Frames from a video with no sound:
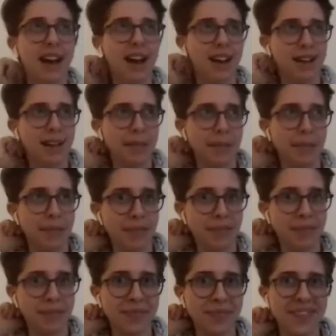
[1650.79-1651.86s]
Um,
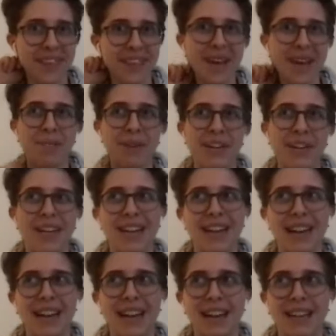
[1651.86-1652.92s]

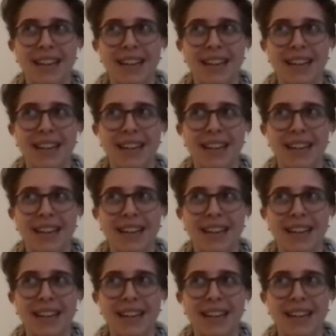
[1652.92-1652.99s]
but